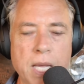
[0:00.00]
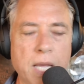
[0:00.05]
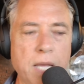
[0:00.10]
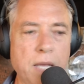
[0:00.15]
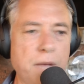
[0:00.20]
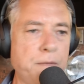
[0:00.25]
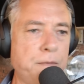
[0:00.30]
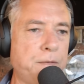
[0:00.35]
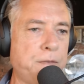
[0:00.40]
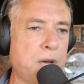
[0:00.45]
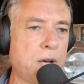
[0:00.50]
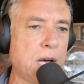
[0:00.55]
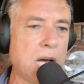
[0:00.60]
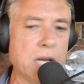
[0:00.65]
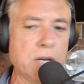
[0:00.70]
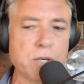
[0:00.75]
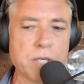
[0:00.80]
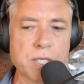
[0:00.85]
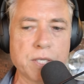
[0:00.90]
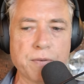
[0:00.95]
if
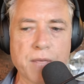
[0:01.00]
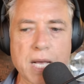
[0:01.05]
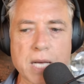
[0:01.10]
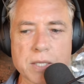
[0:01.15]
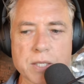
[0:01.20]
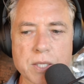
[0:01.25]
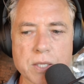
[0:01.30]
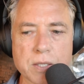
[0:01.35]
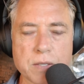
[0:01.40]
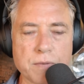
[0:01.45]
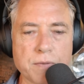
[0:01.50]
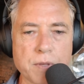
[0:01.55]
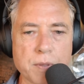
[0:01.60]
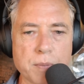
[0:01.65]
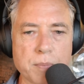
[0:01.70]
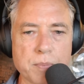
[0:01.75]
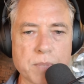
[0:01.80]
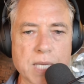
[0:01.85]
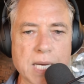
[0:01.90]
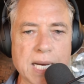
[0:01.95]
hundreds of thousands of
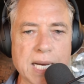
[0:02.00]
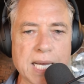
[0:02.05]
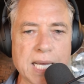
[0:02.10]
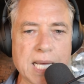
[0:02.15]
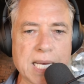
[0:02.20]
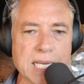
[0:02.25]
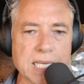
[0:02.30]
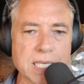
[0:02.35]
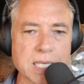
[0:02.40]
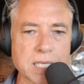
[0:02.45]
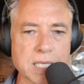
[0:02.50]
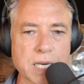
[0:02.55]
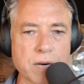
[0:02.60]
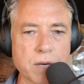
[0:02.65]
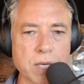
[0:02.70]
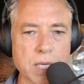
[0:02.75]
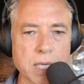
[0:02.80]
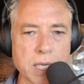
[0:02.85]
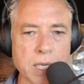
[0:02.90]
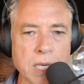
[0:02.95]
them die
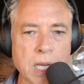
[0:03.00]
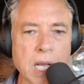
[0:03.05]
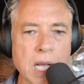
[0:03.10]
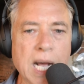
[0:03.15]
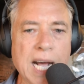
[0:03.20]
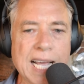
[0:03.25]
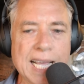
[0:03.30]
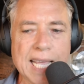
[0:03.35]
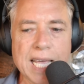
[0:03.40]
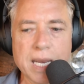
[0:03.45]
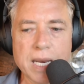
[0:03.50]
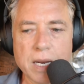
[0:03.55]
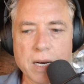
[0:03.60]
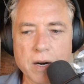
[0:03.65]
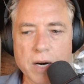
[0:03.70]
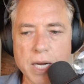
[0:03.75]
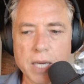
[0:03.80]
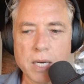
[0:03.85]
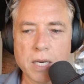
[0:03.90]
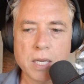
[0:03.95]
unnecessarily. I get it,
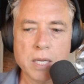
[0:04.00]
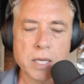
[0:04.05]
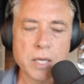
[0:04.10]
right?